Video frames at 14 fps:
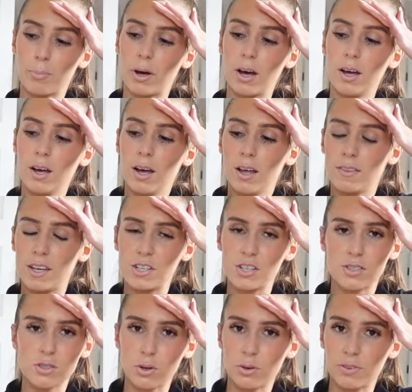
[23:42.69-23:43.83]
but they
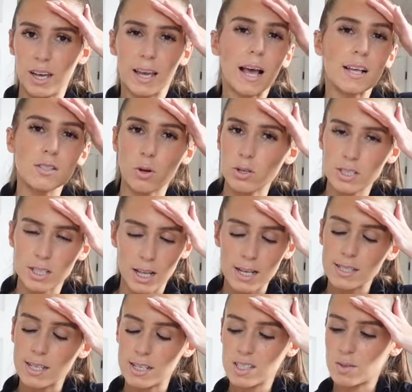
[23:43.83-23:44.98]
just sort of, it gets lost in their
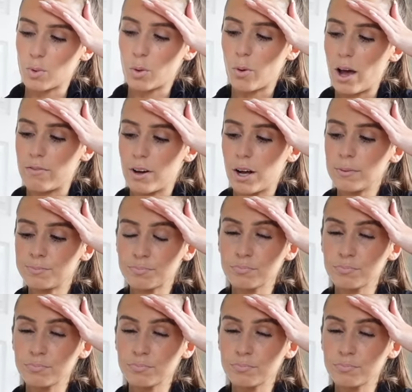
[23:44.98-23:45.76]
system or whatever.